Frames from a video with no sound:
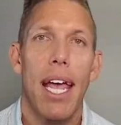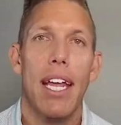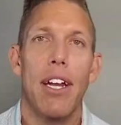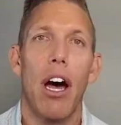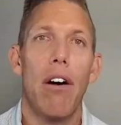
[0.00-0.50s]

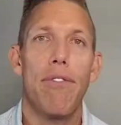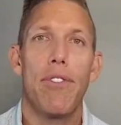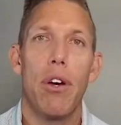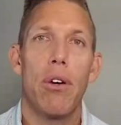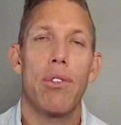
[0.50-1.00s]
And of
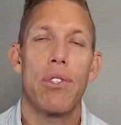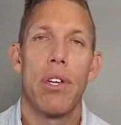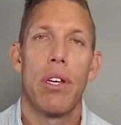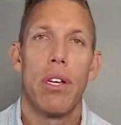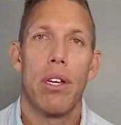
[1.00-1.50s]
those
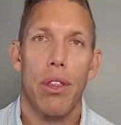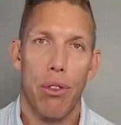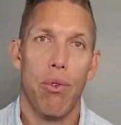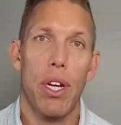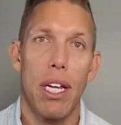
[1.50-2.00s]

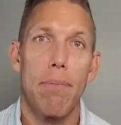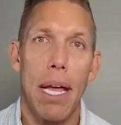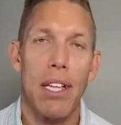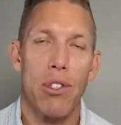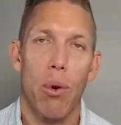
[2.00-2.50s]
3
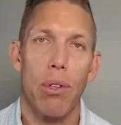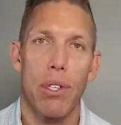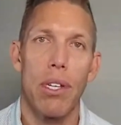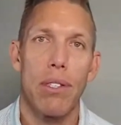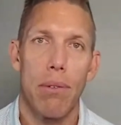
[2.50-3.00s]
main
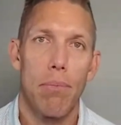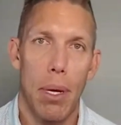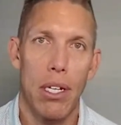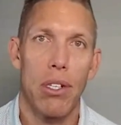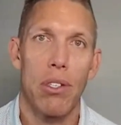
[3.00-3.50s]
sources,
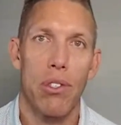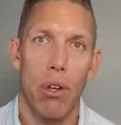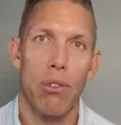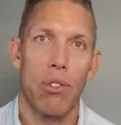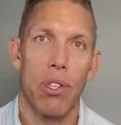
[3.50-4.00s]
pension,
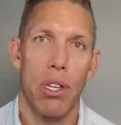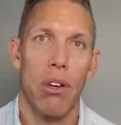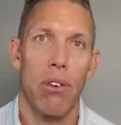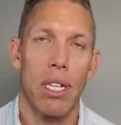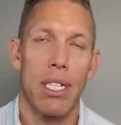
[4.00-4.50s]
Social
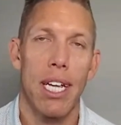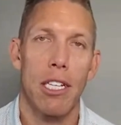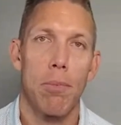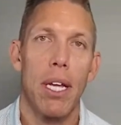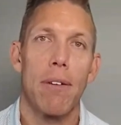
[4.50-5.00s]
Security,
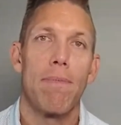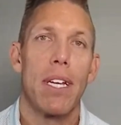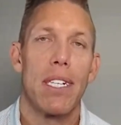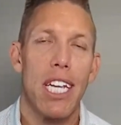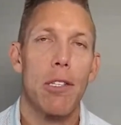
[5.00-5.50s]
TSP
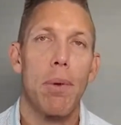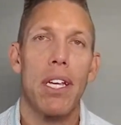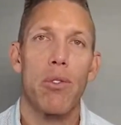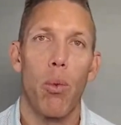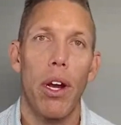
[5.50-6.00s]

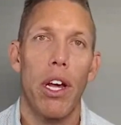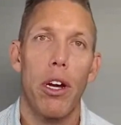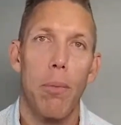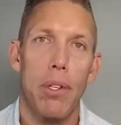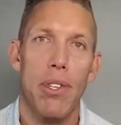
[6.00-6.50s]
is
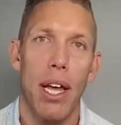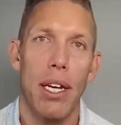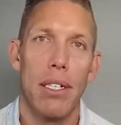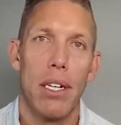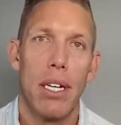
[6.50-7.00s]
100%,
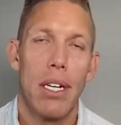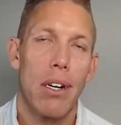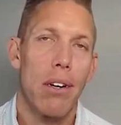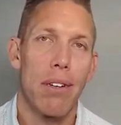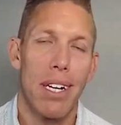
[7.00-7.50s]

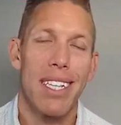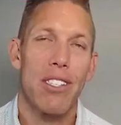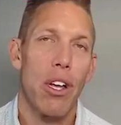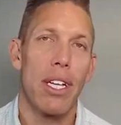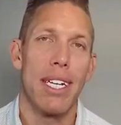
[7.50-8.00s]
or let's
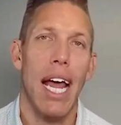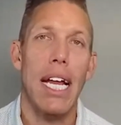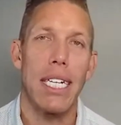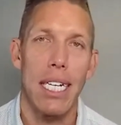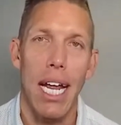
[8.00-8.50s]
call it
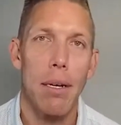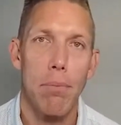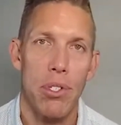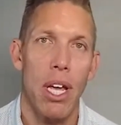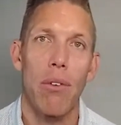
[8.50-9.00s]

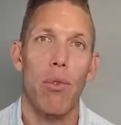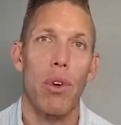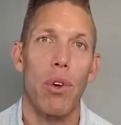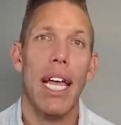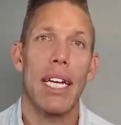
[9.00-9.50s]
99%,
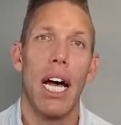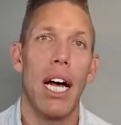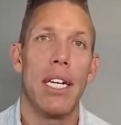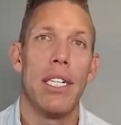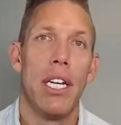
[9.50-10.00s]
reliant
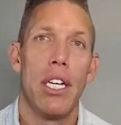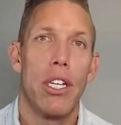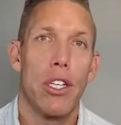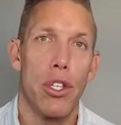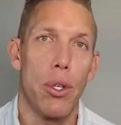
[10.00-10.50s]
on
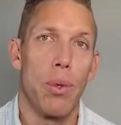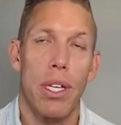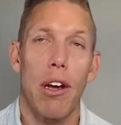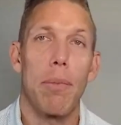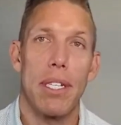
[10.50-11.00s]
you. The
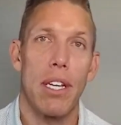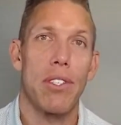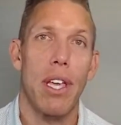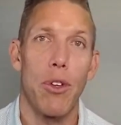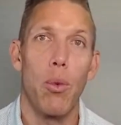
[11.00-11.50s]
government does
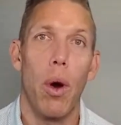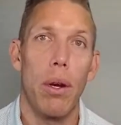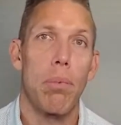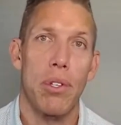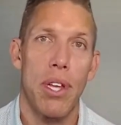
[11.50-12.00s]
give you
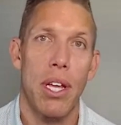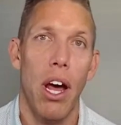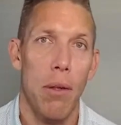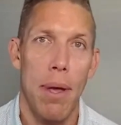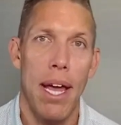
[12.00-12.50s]
1%
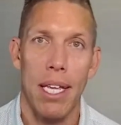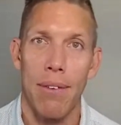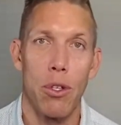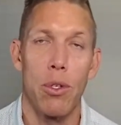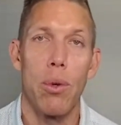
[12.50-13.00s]
automatic if
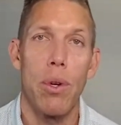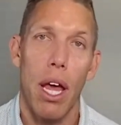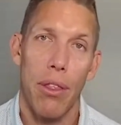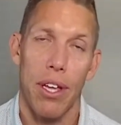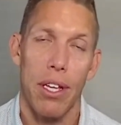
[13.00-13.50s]
you do
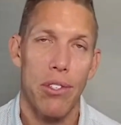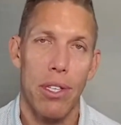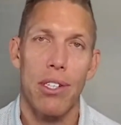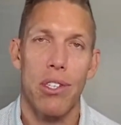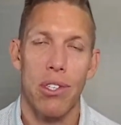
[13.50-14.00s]
nothing. So
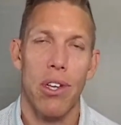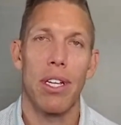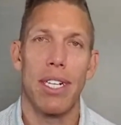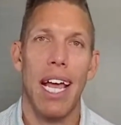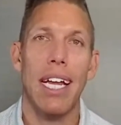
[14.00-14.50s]
let's just call
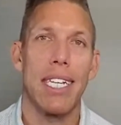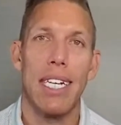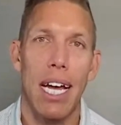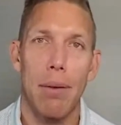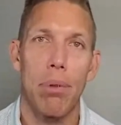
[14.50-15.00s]
it
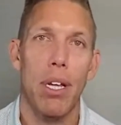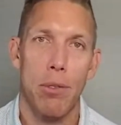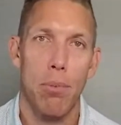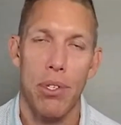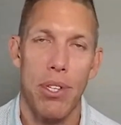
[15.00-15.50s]

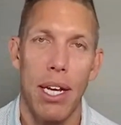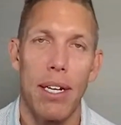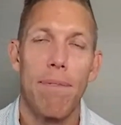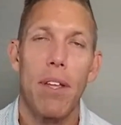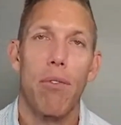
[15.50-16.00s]
99+%
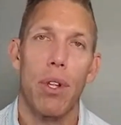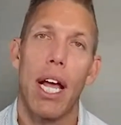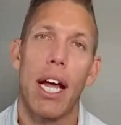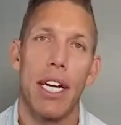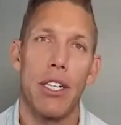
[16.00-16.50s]

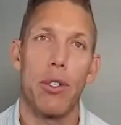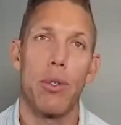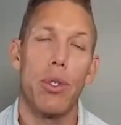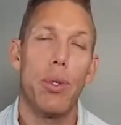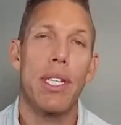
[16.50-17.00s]
reliant on you.
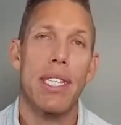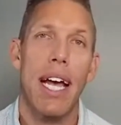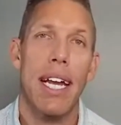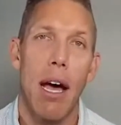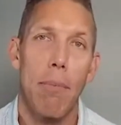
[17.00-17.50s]
You
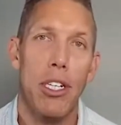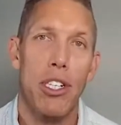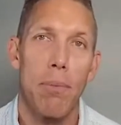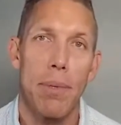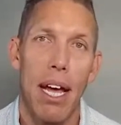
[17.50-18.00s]
decide how much
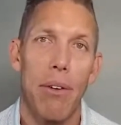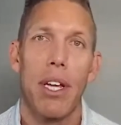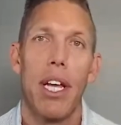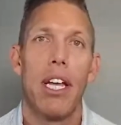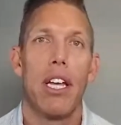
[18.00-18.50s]
comes out.
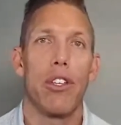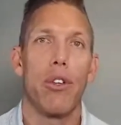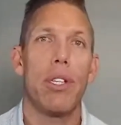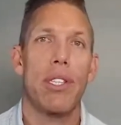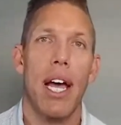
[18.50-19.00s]
You
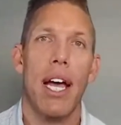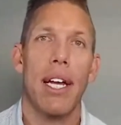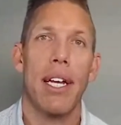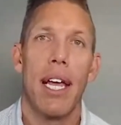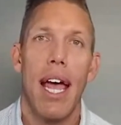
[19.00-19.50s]
decide
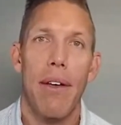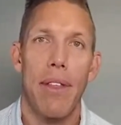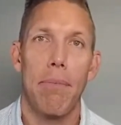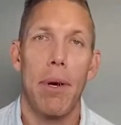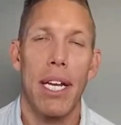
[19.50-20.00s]
how
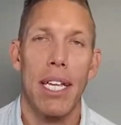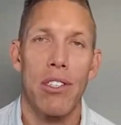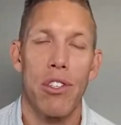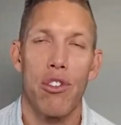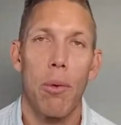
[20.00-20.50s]
that money gets
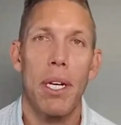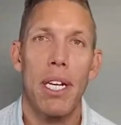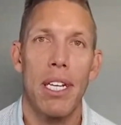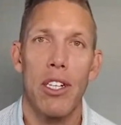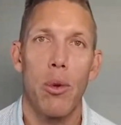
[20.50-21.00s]

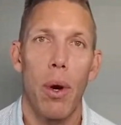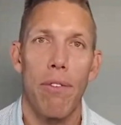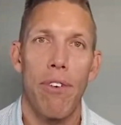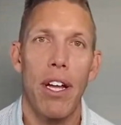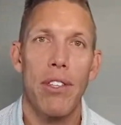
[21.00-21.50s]
distributed into what
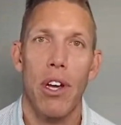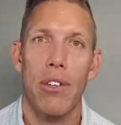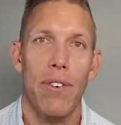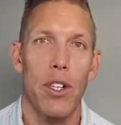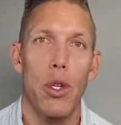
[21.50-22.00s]
funds, all
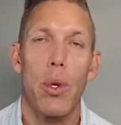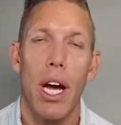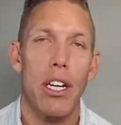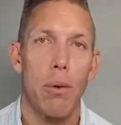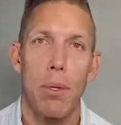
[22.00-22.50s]
your new
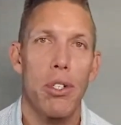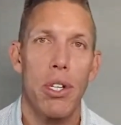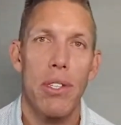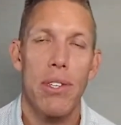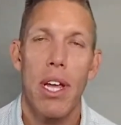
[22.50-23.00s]

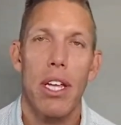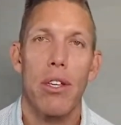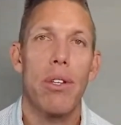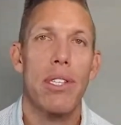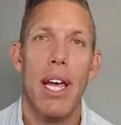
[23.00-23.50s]
contributions.
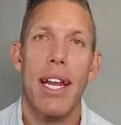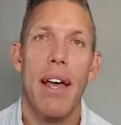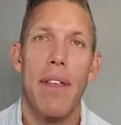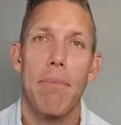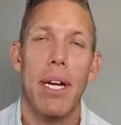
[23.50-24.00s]
You decide how
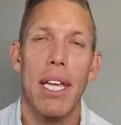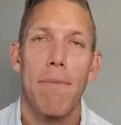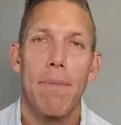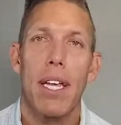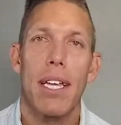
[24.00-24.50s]
that money
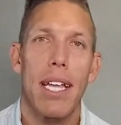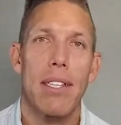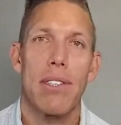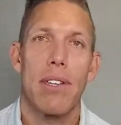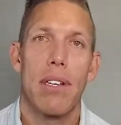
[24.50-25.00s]

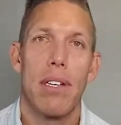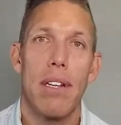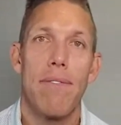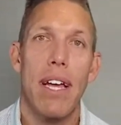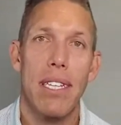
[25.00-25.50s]
gets
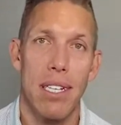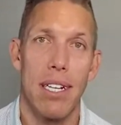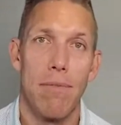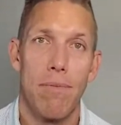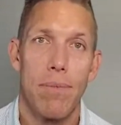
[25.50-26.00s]
invested
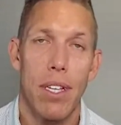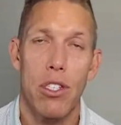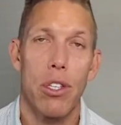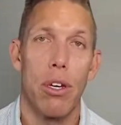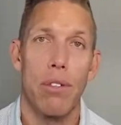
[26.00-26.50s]

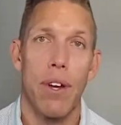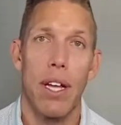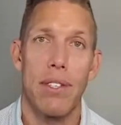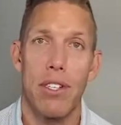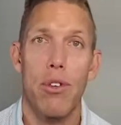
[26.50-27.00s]
into those
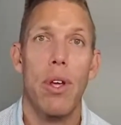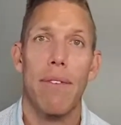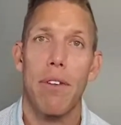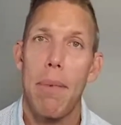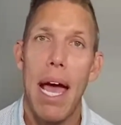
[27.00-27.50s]
funds, and you have
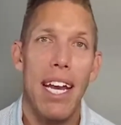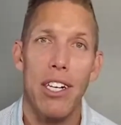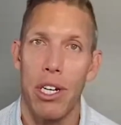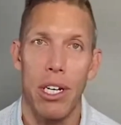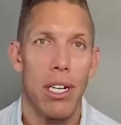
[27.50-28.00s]
to
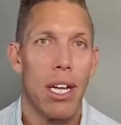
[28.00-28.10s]
manage it